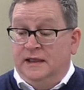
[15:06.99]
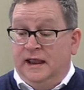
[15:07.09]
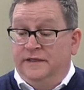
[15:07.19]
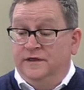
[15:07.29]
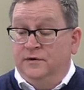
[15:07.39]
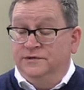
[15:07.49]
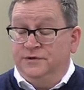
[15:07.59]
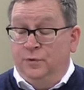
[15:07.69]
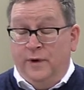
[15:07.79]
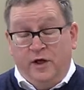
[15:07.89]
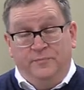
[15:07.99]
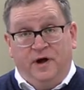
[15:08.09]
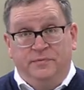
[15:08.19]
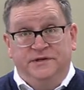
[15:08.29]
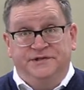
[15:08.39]
And there was a
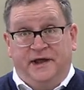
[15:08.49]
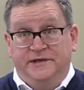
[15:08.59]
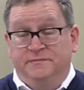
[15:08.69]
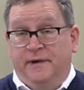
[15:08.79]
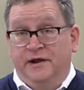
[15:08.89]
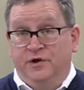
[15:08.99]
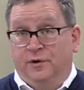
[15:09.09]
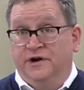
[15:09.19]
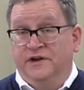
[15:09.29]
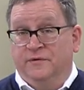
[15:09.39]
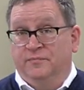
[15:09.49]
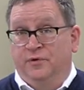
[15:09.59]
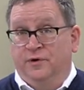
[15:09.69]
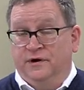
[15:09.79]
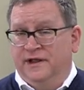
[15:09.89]
well-publicized minority
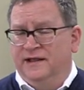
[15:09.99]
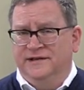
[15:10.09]
report.